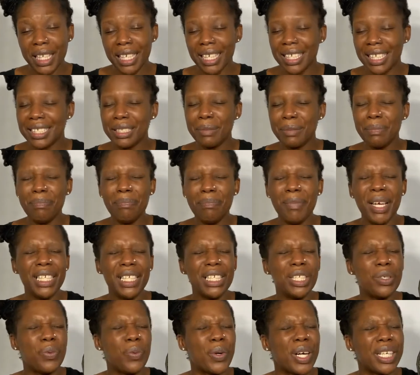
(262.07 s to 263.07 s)
as many
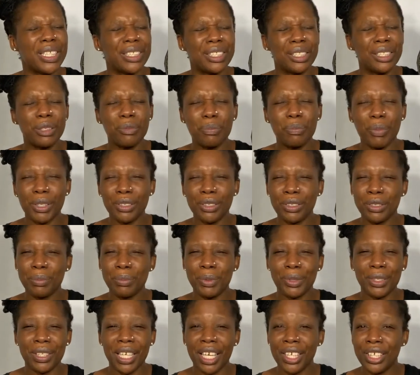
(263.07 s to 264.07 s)
words as possible
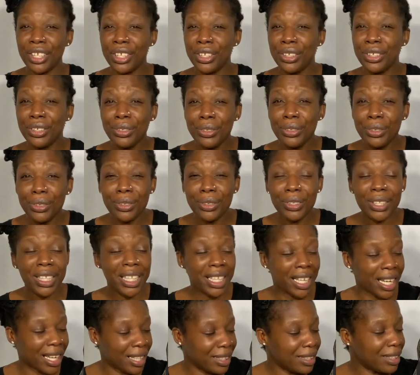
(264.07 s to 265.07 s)
that you
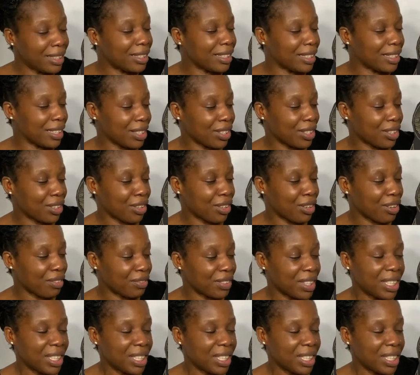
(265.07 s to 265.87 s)
can think of